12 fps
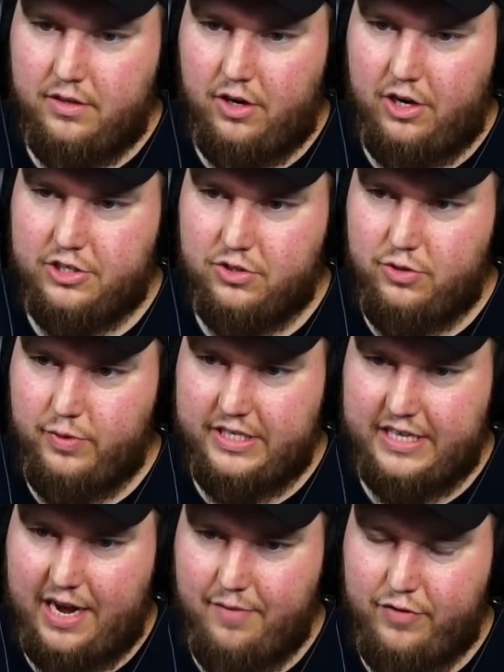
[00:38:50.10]
Also, do we
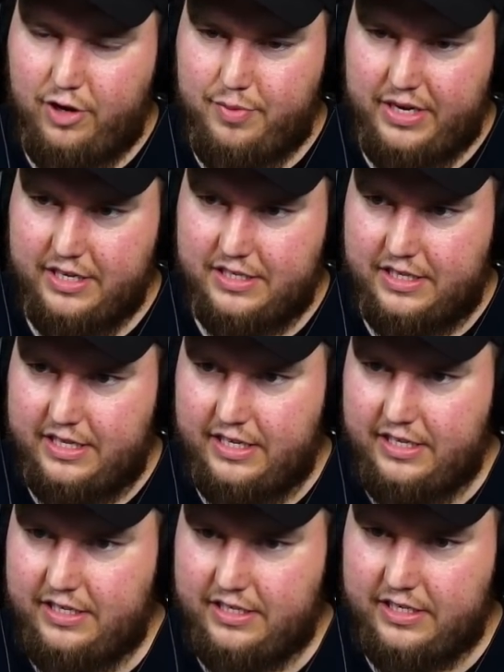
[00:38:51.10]
time fail because of
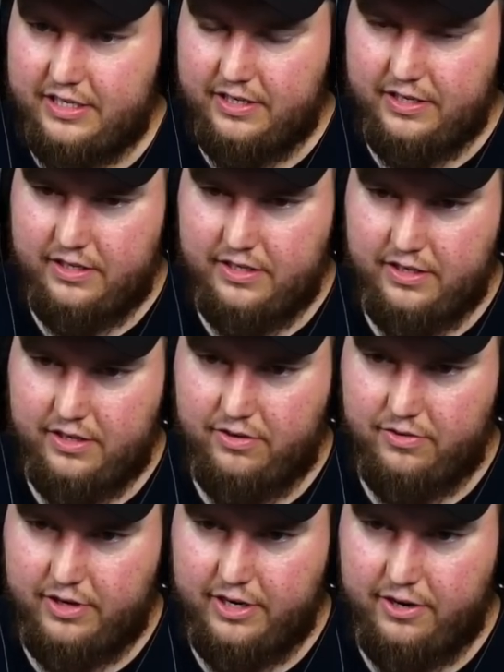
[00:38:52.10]
this?
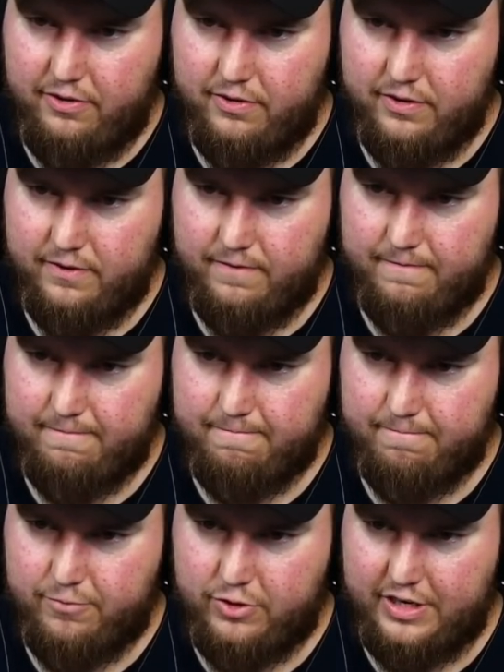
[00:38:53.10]
Oh, no.
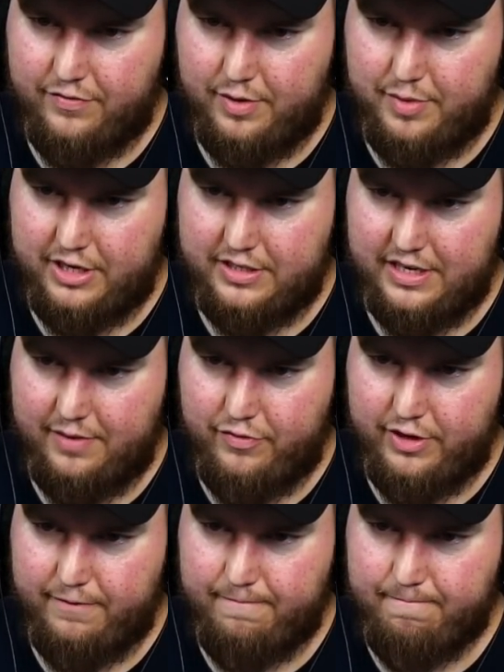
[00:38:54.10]
We're definitely about to time
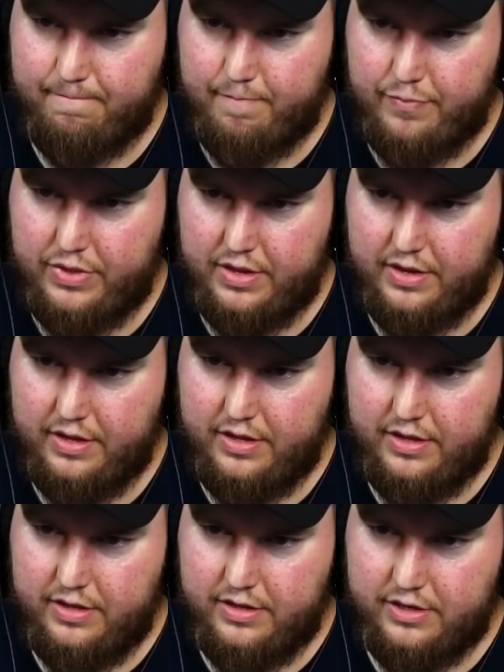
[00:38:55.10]
fail.
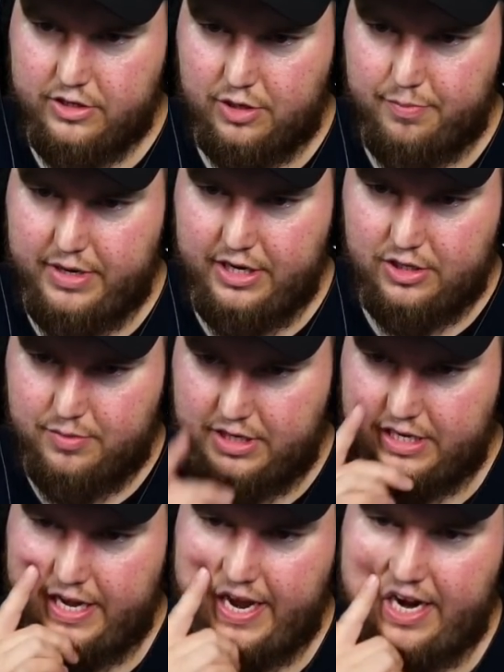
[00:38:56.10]
Because our minions are about
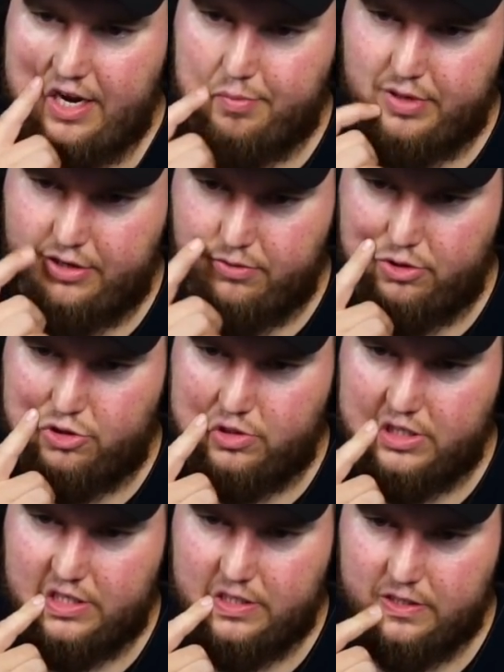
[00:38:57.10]
to get ate up like
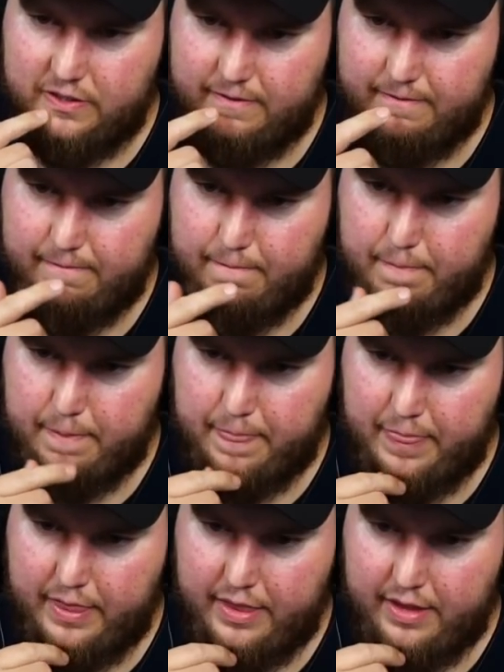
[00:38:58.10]
groceries.
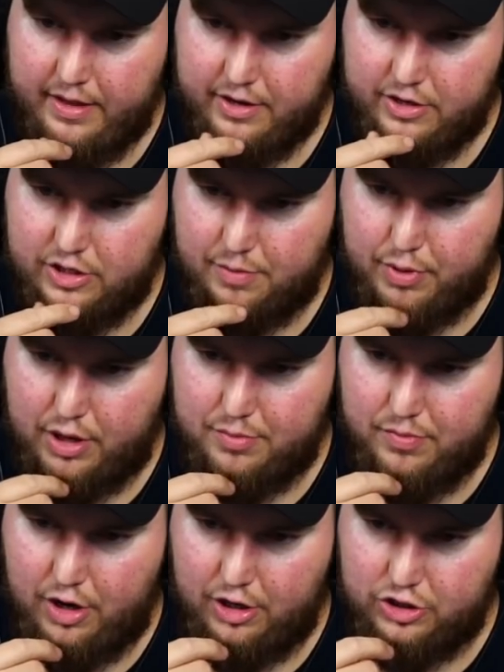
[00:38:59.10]
Because our, bar
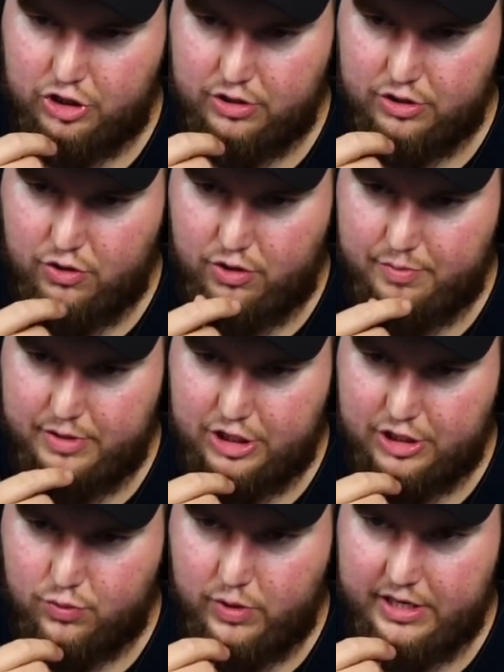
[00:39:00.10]
our golem is
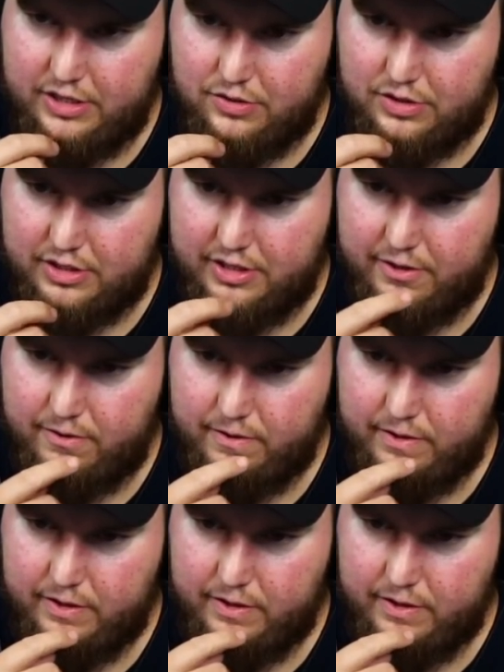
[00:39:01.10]
just way too slow.